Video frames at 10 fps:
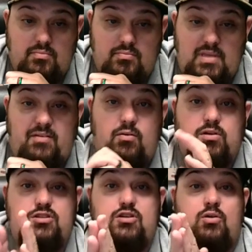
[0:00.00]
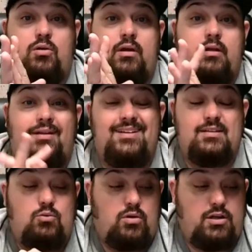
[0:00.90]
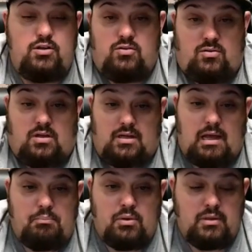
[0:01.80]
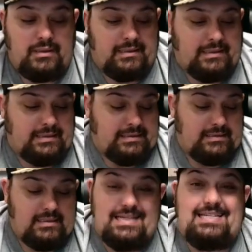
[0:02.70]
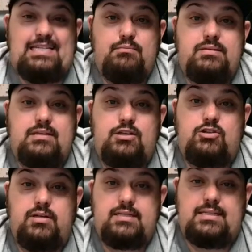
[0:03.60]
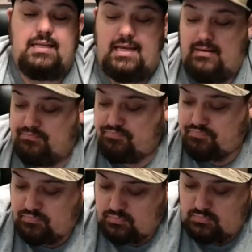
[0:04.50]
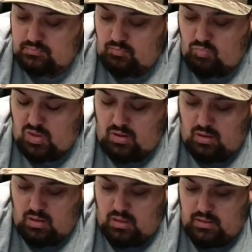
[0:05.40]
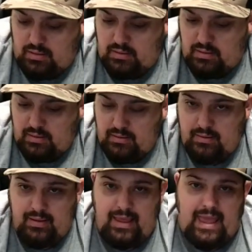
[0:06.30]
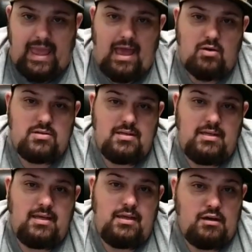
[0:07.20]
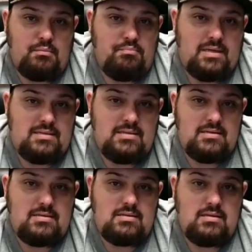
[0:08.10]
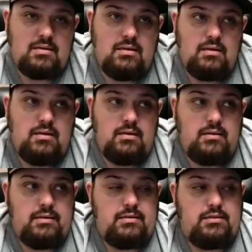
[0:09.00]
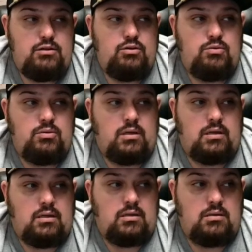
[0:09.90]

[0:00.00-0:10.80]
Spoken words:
Hey everyone, so we're going to do a couple tips and tricks today on how to get your business to